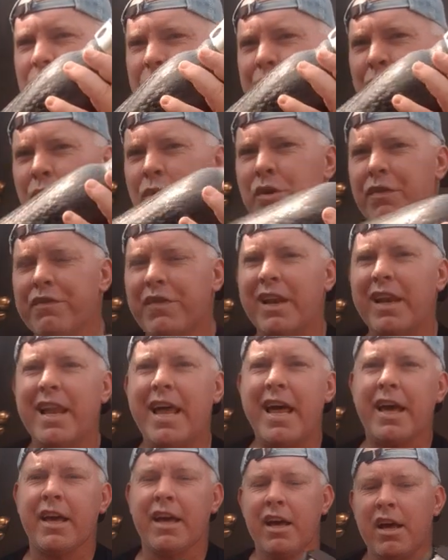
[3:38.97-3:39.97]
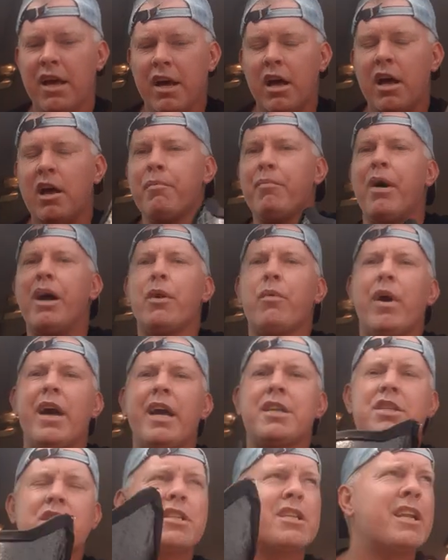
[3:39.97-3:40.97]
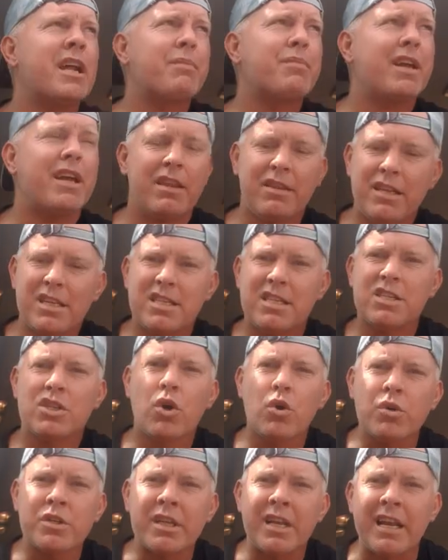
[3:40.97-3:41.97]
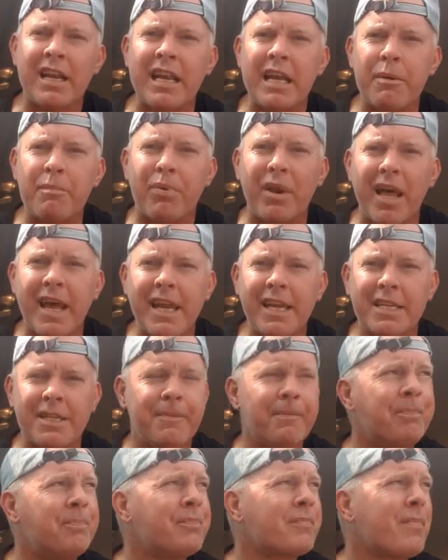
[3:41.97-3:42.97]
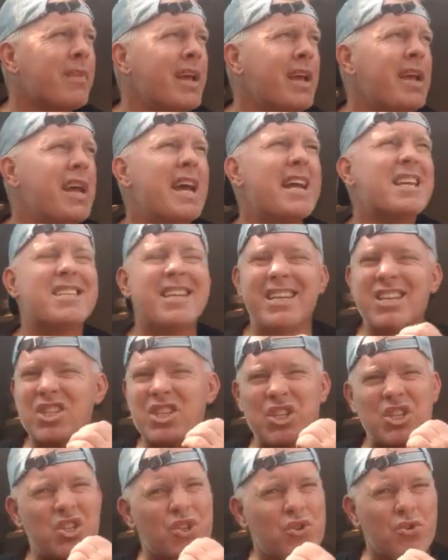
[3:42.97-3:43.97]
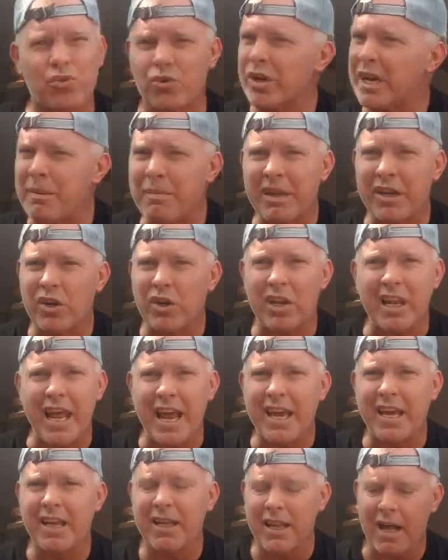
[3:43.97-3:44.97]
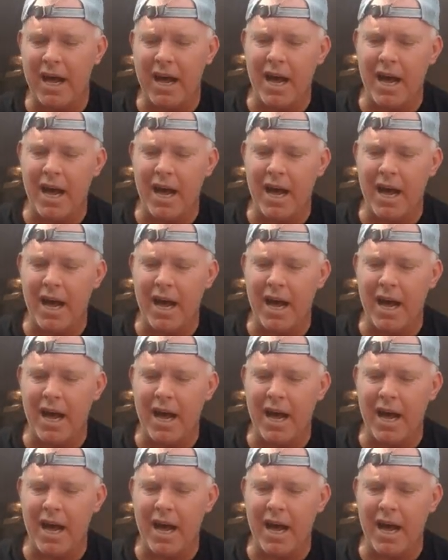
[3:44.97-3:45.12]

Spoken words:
Remove the leg. By the way, just an update. This is called an elite blade. It's an extremely good leg.